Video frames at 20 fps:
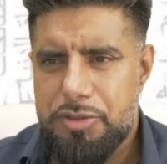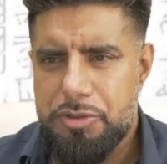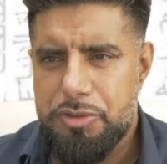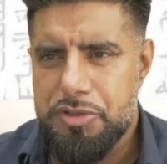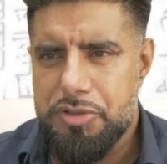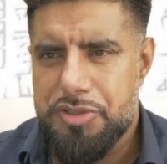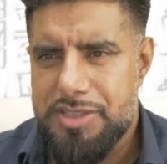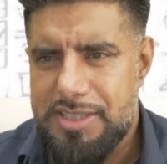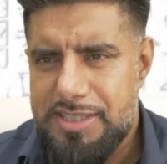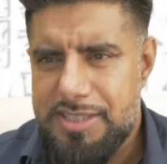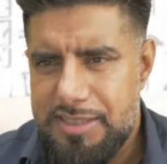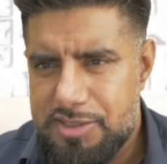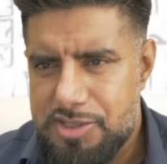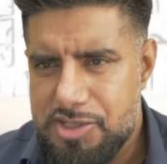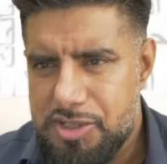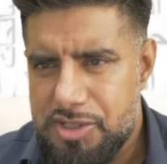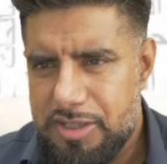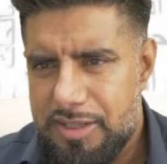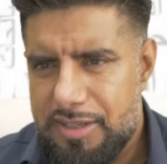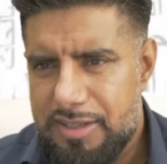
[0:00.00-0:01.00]
to
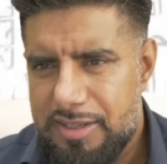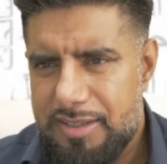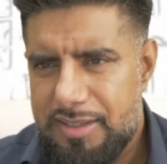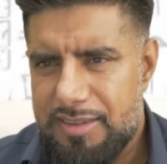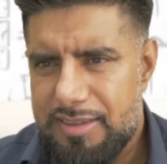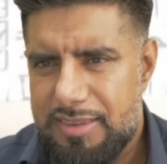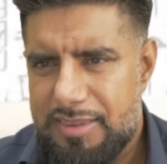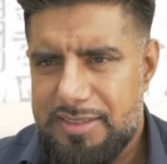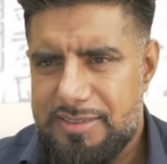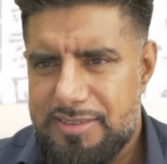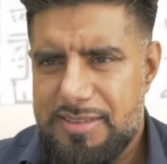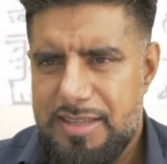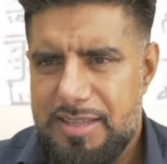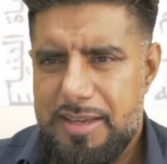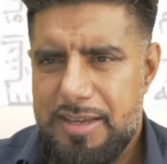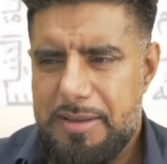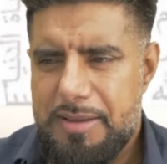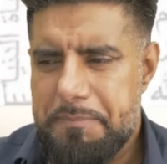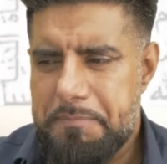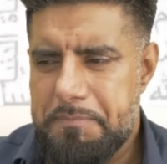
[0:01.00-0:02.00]
teach this
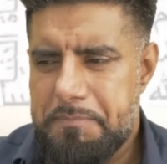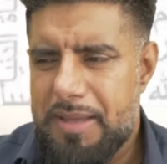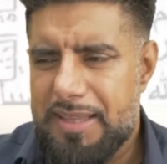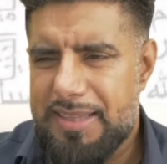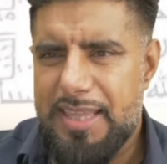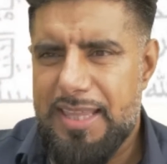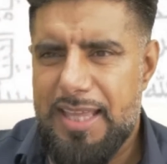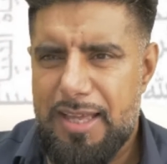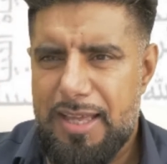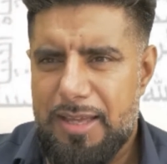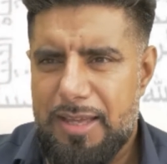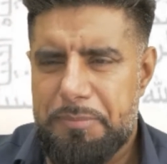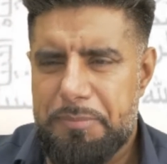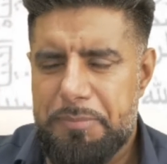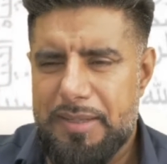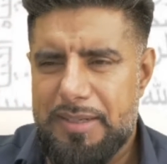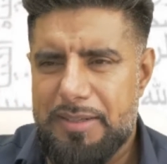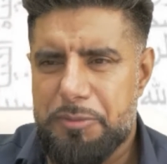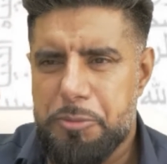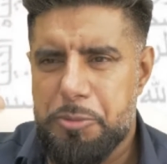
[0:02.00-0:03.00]
madhab
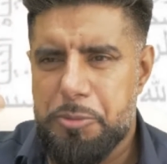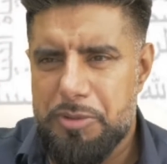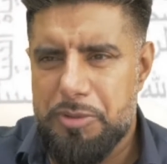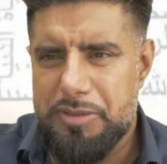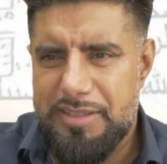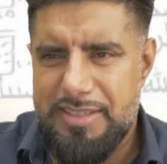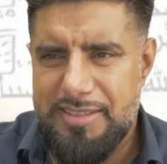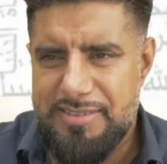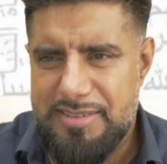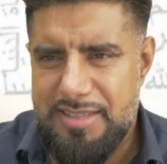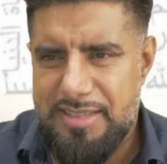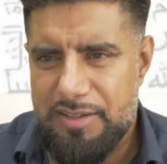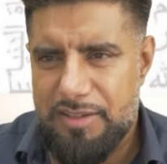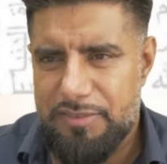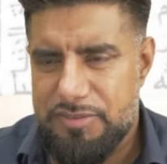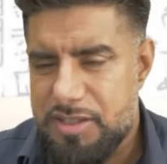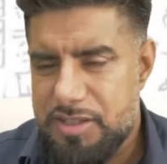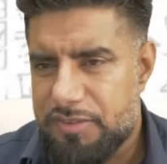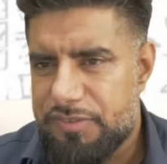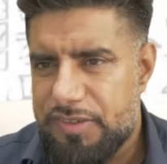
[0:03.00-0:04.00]
and all this kind
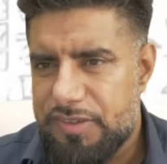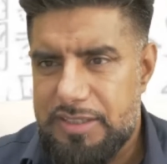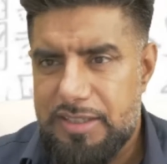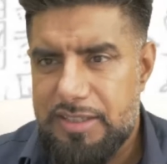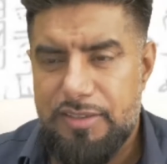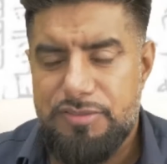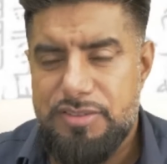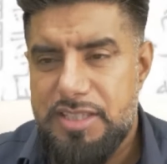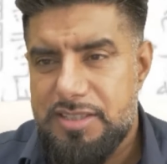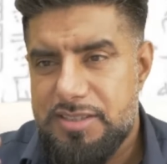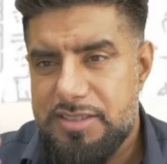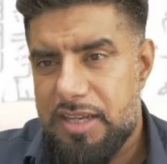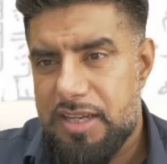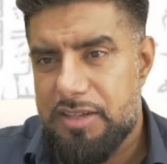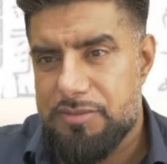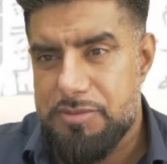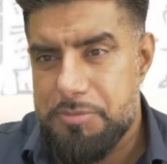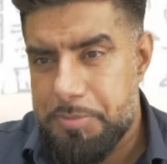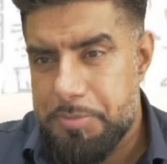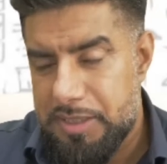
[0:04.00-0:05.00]
of stuff. And he gives this kind
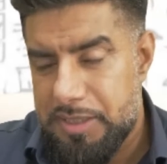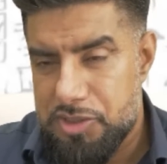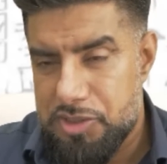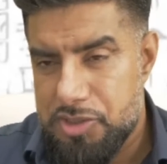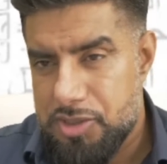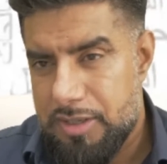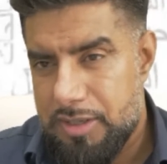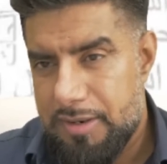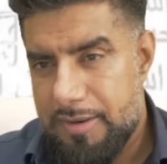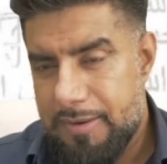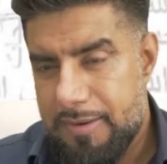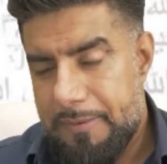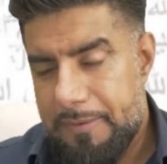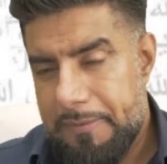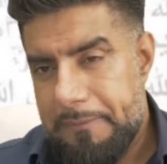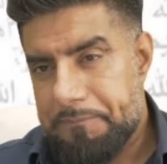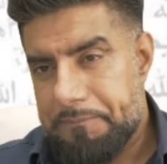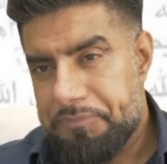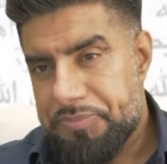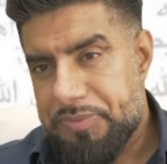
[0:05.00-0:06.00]
of speech.
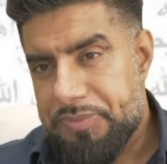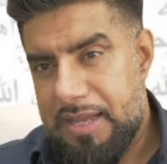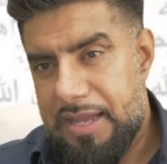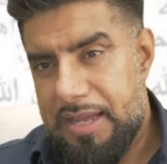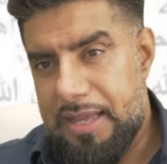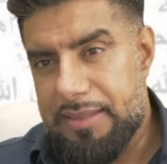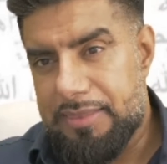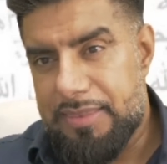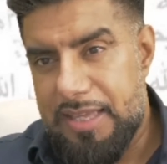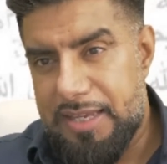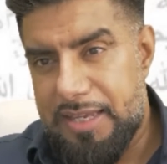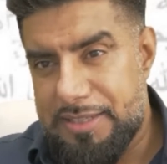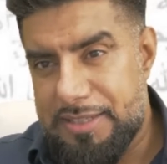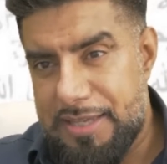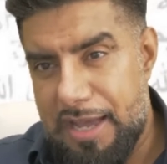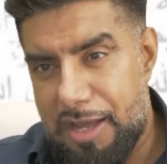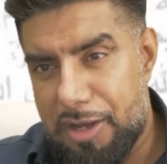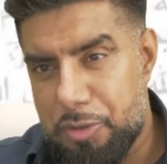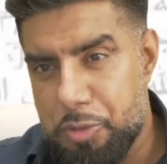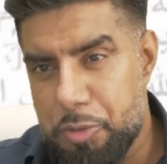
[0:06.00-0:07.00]
And then
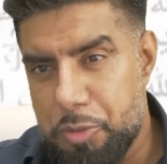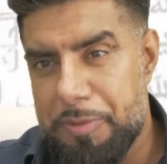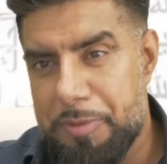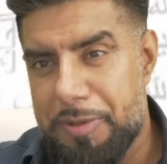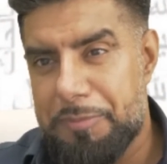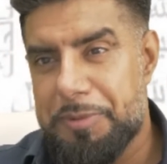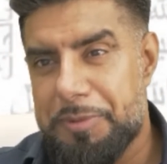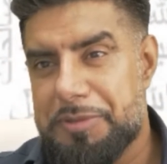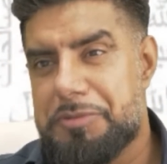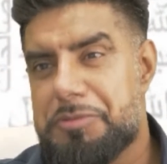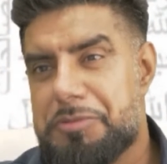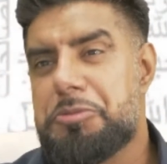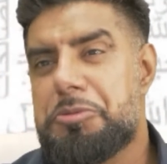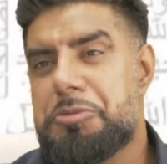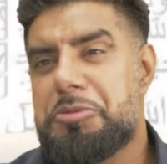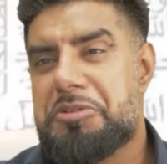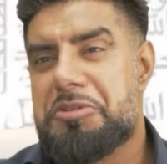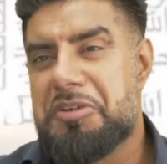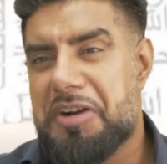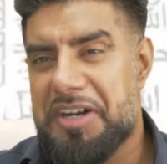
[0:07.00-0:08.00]
Yaqub
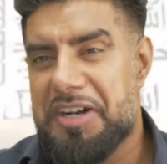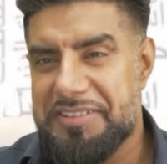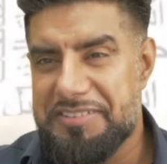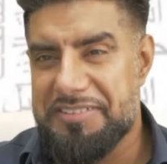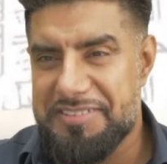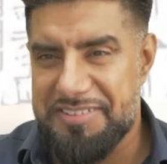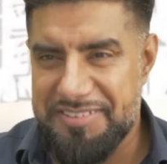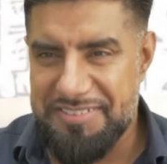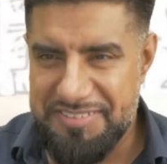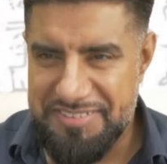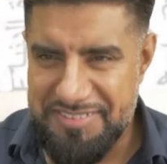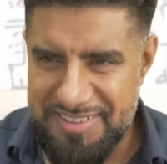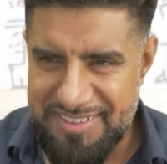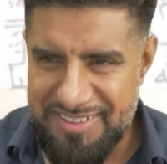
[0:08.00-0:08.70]
al-Mansur rises.